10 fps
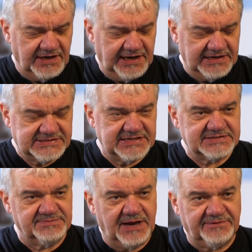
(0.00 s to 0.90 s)
the lady
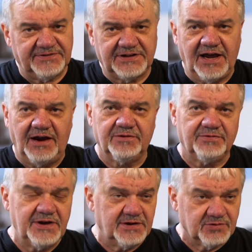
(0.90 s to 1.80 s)
says, Manfred, they are
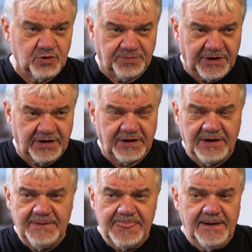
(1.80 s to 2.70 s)
regrouping
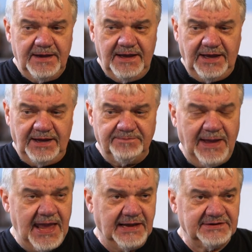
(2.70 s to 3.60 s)
a
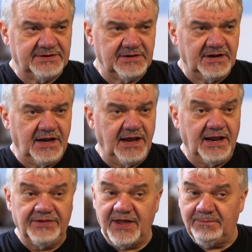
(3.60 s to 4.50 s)
band,
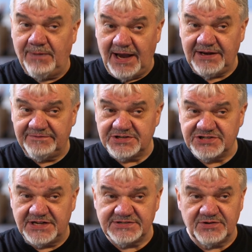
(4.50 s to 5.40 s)
and they might have a
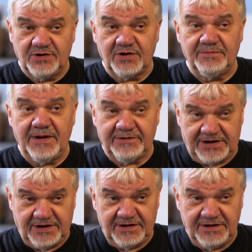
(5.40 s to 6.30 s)
chance to go to
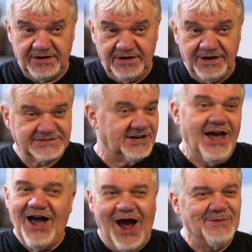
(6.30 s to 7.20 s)
America. I said,
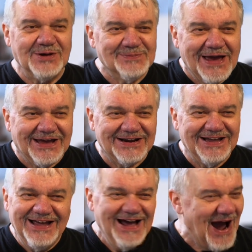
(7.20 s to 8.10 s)
I'm your man.
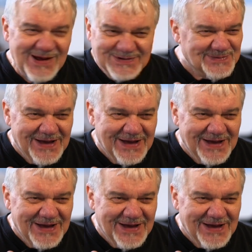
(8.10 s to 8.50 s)
I'm your